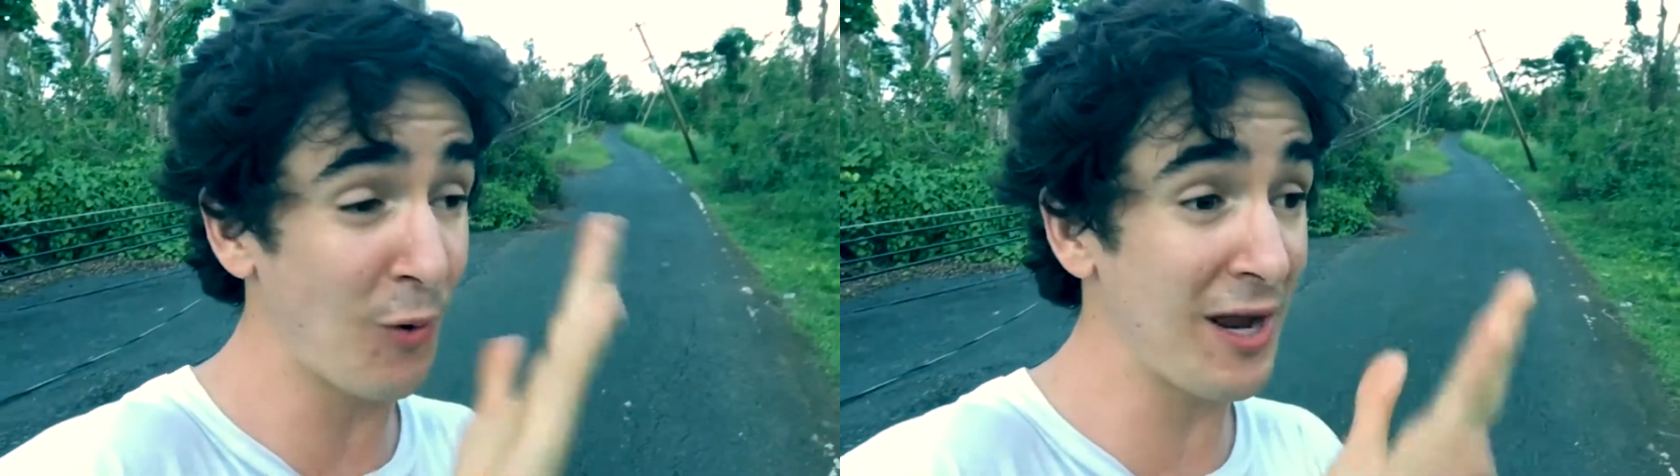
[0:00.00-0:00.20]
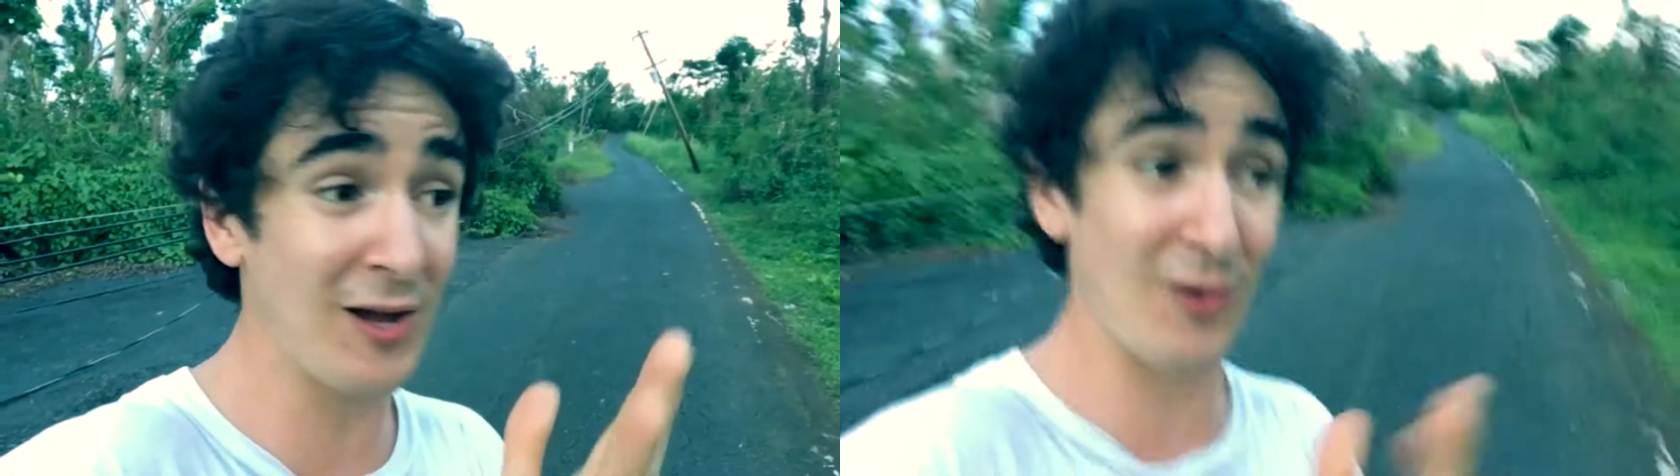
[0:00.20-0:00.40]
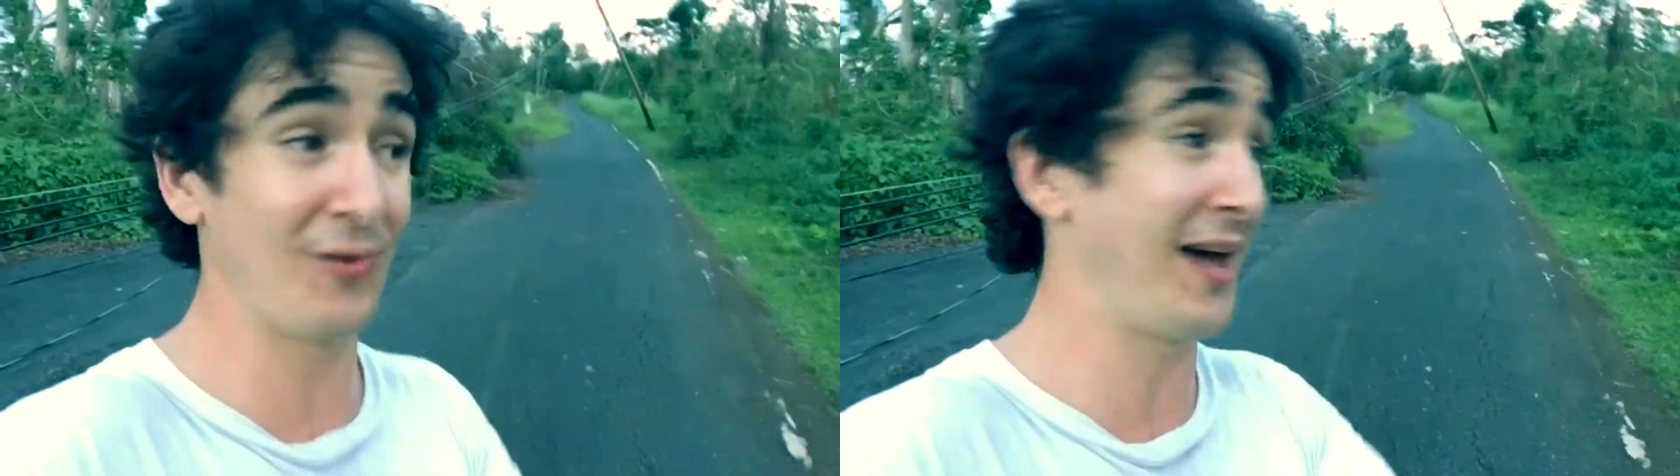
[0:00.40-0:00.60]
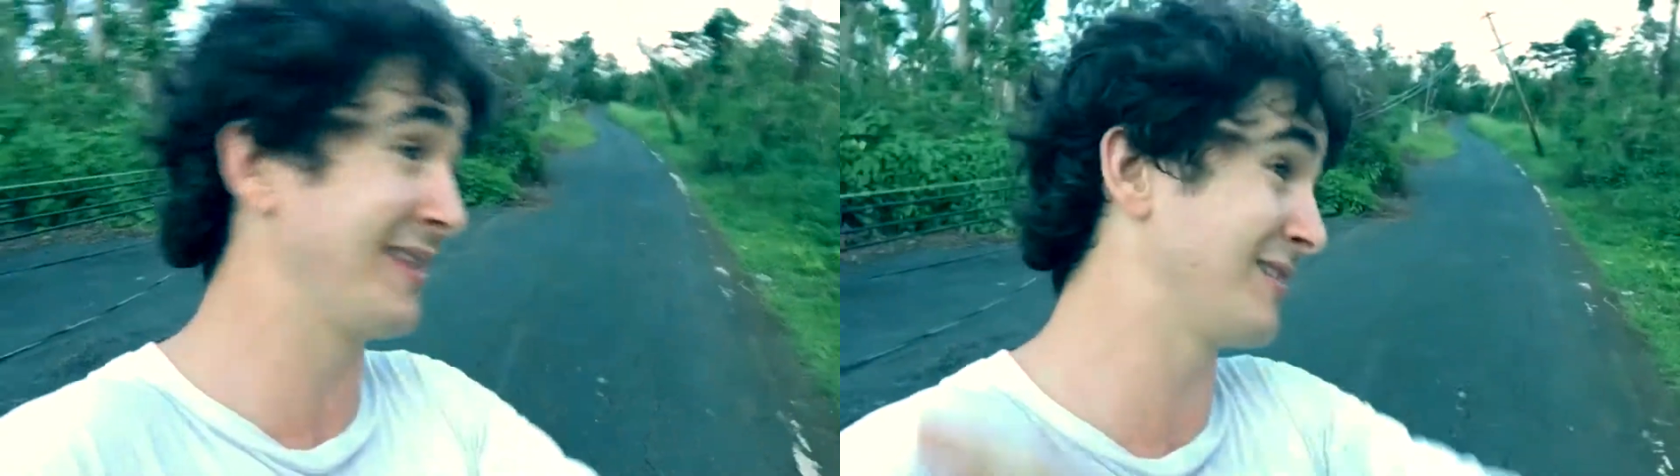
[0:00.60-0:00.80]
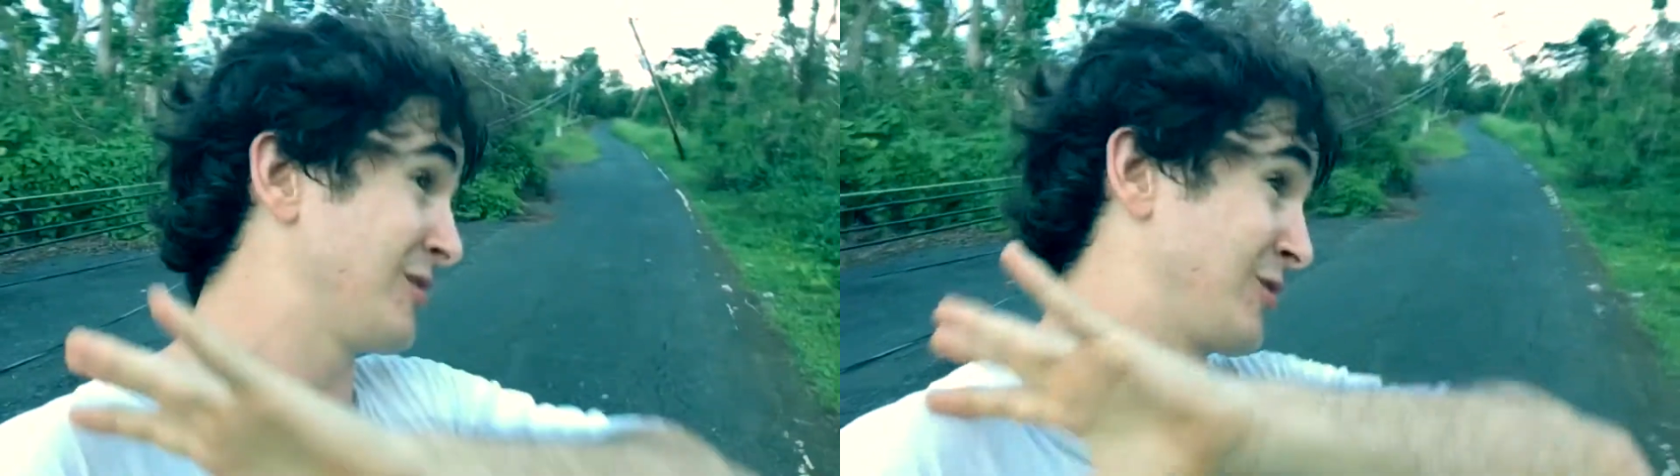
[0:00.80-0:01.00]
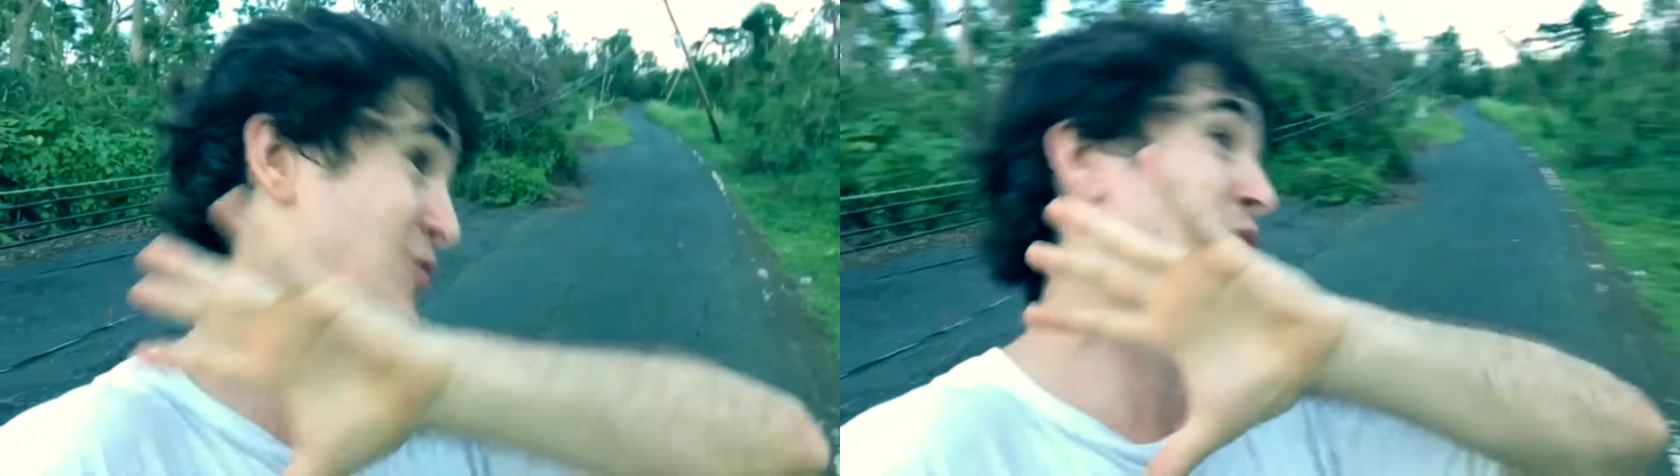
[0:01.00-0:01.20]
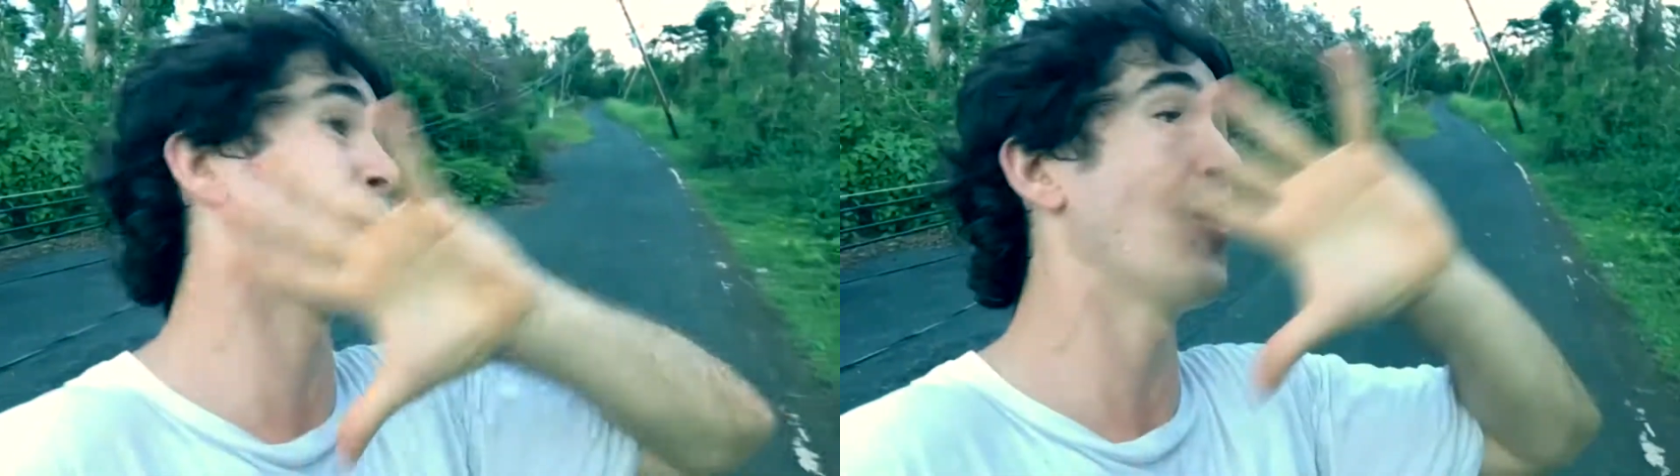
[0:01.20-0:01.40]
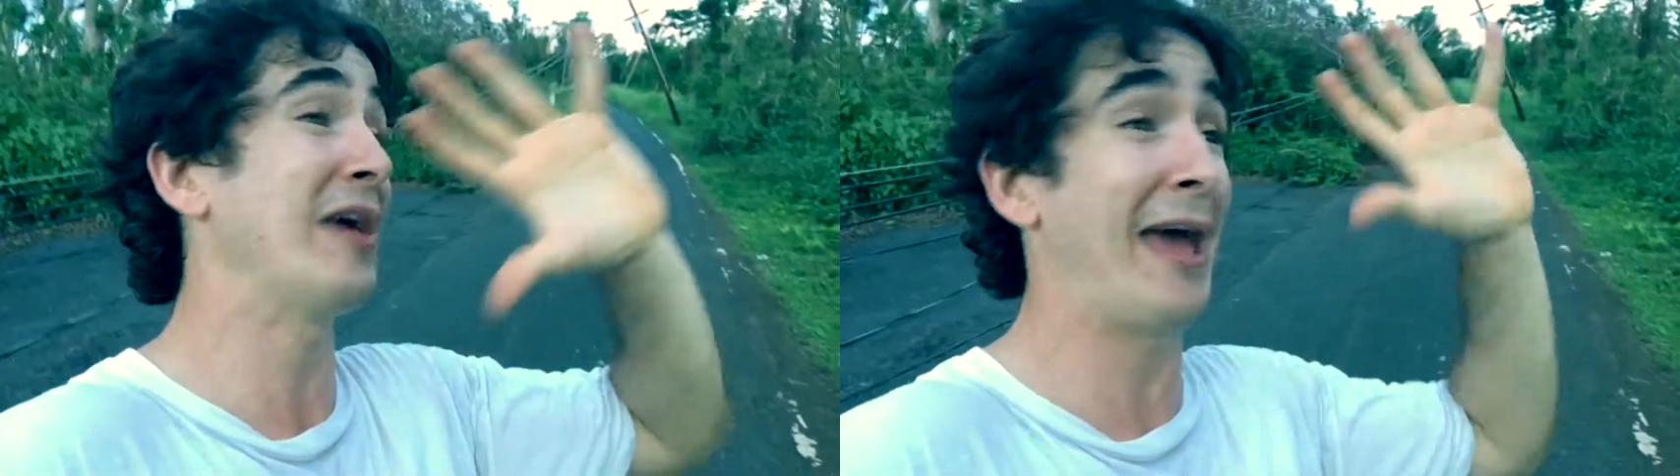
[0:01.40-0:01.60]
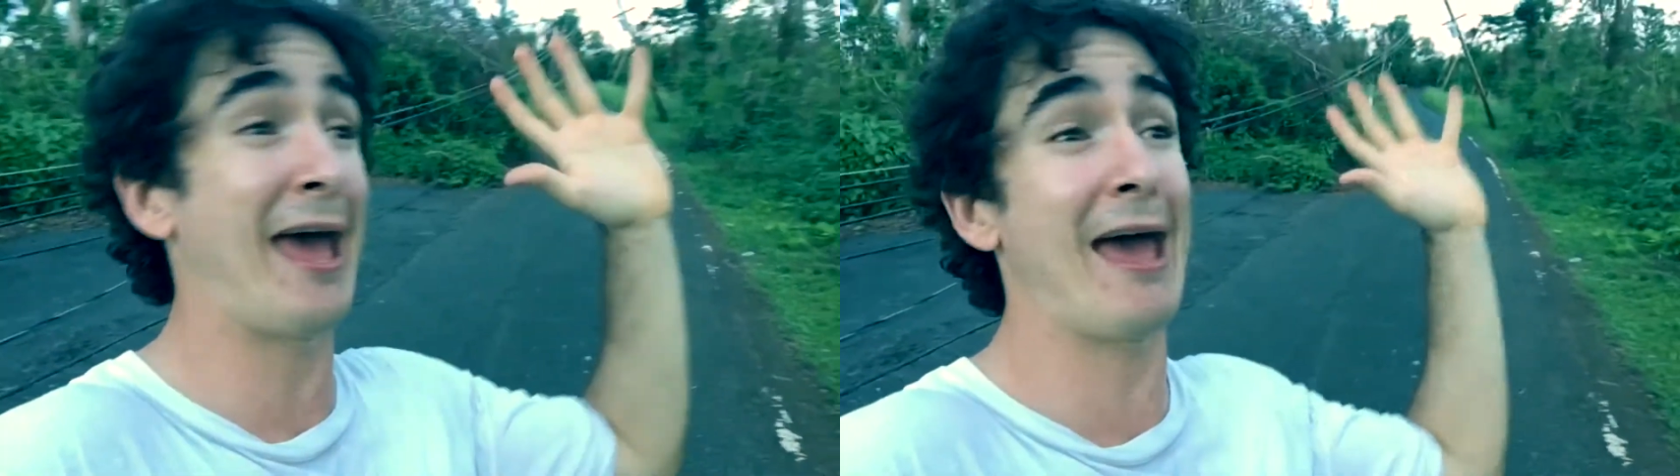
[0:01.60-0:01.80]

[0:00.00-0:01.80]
Rico and destroyed